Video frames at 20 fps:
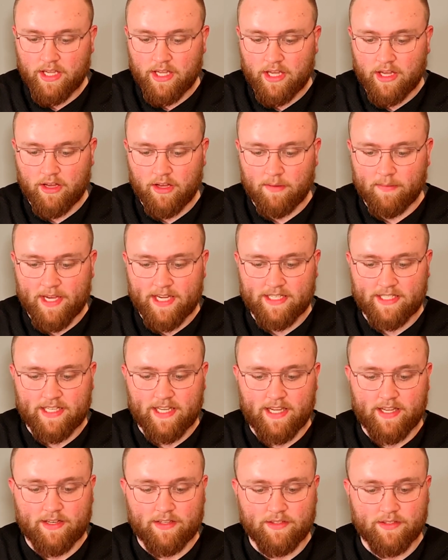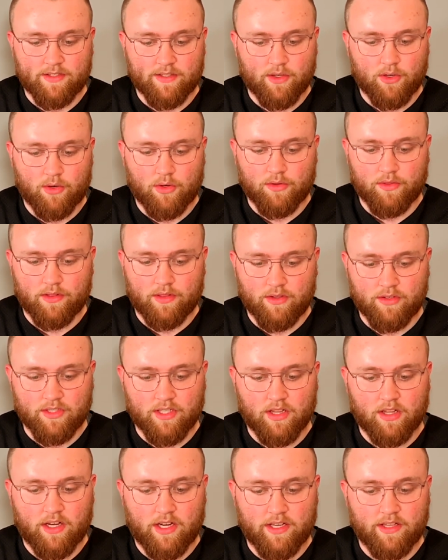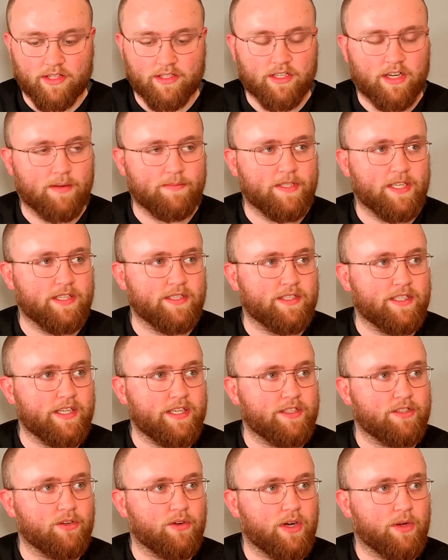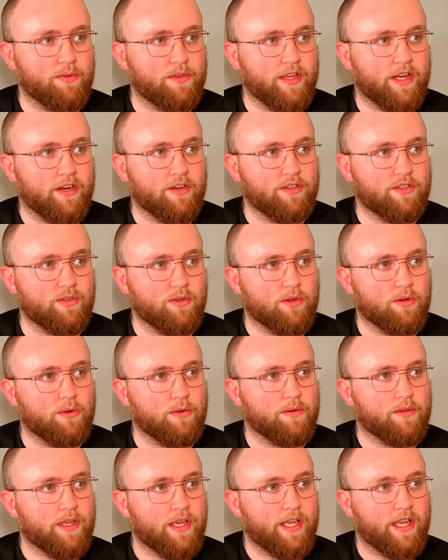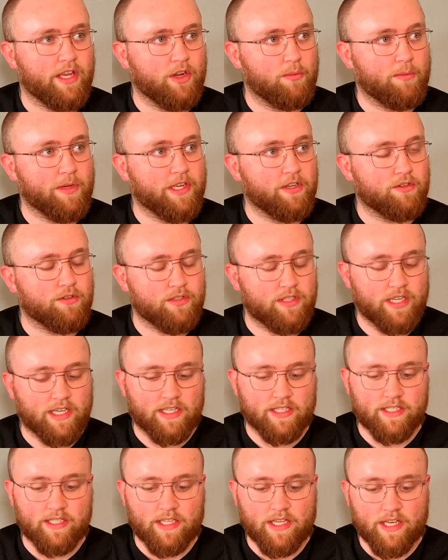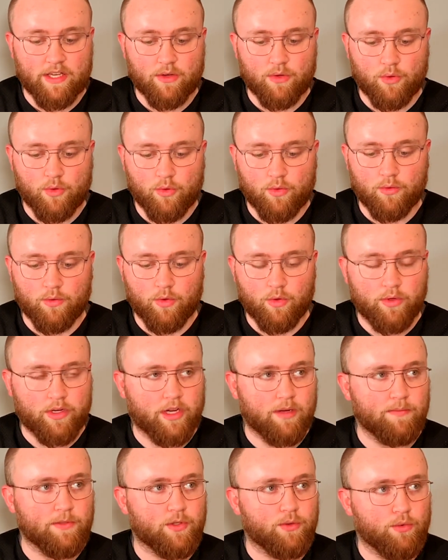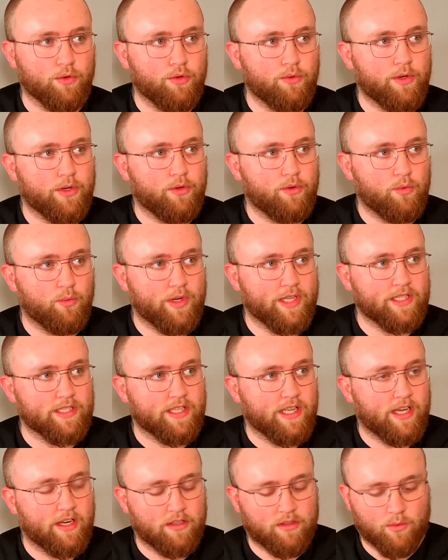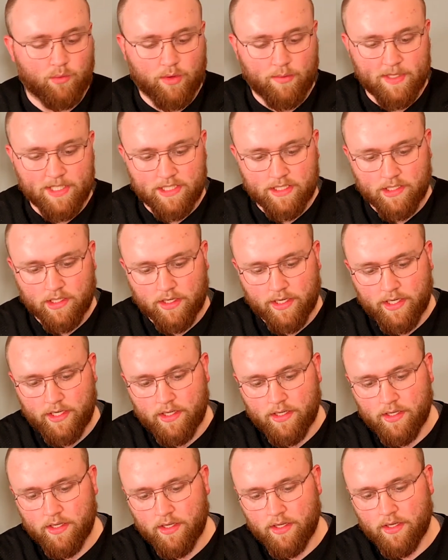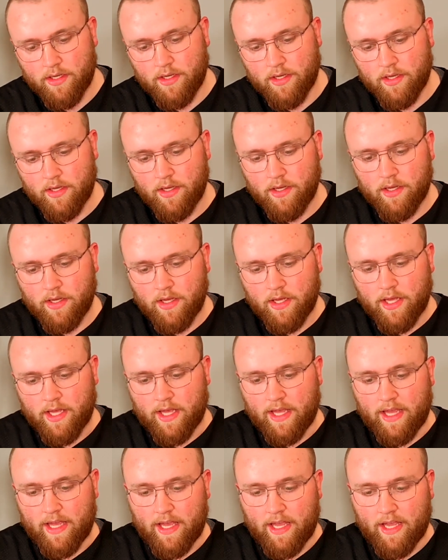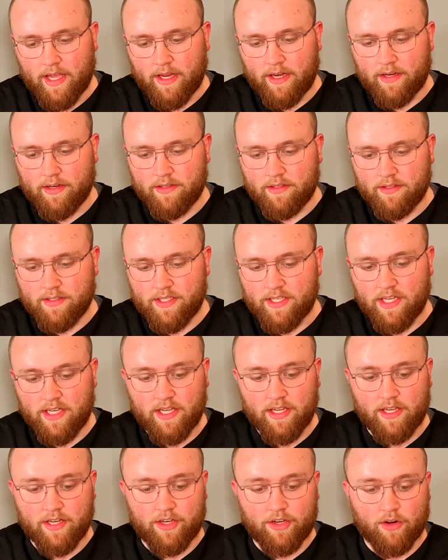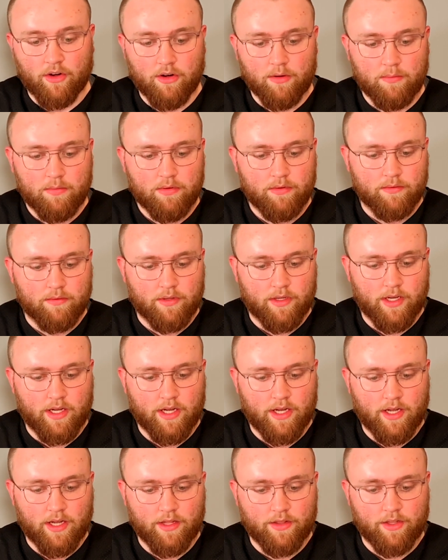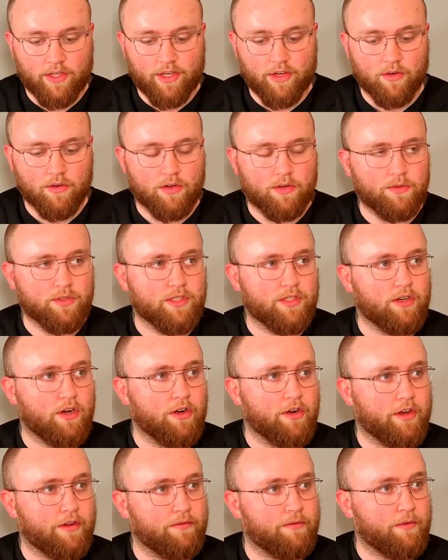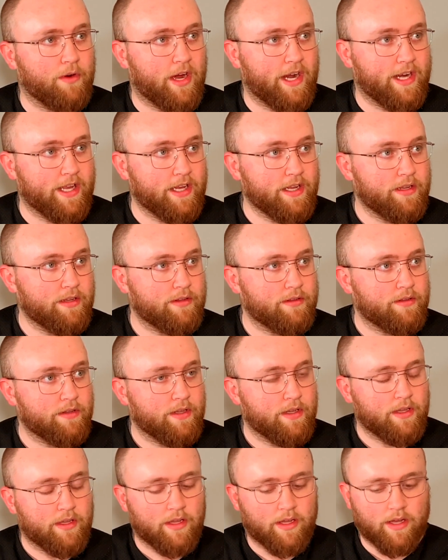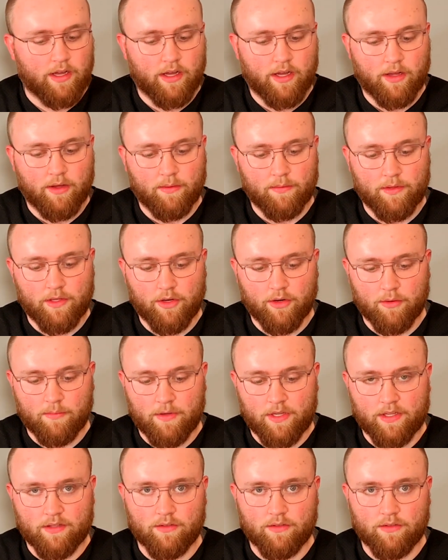at 10. So there's a lot of the top 10 seeds are out there. So it'll be interesting to see who comes through and who wins that on the women's side. And sticking in Europe, the Euros start on Friday, the European